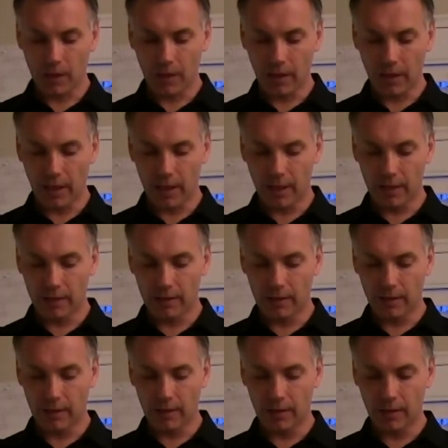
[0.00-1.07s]
And
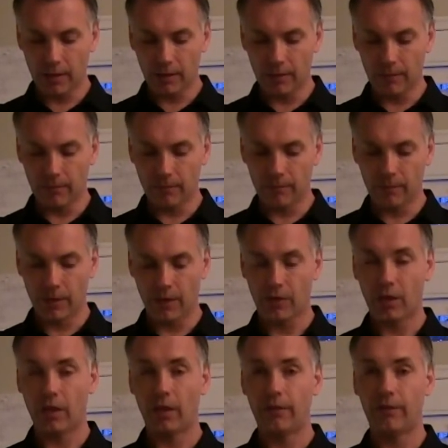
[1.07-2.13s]
just
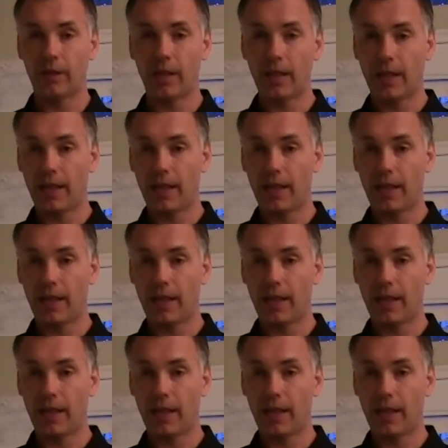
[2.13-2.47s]
to clarify,